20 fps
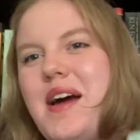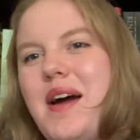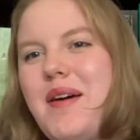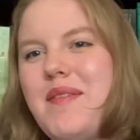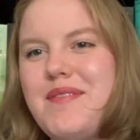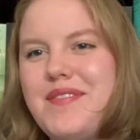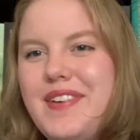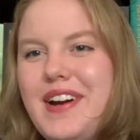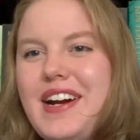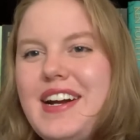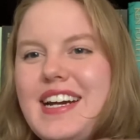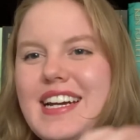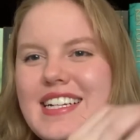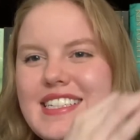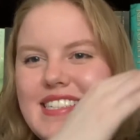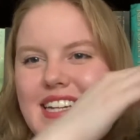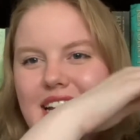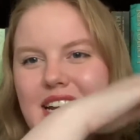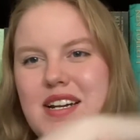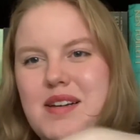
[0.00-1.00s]
I'm very
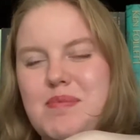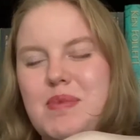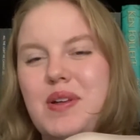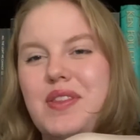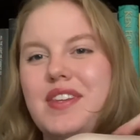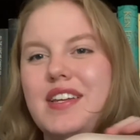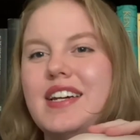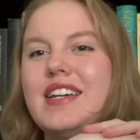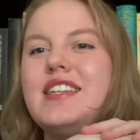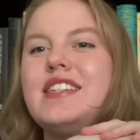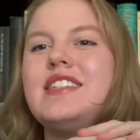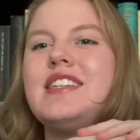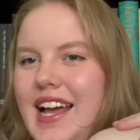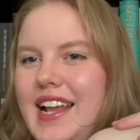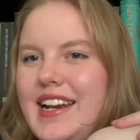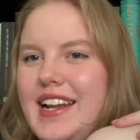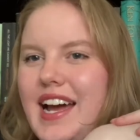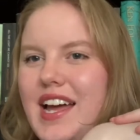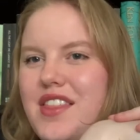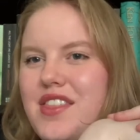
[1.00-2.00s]
excited about this,
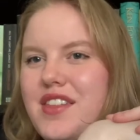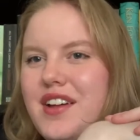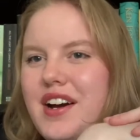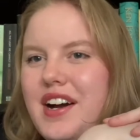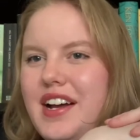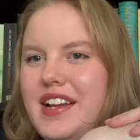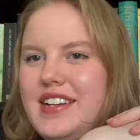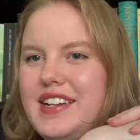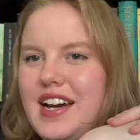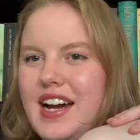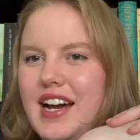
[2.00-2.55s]
and I thought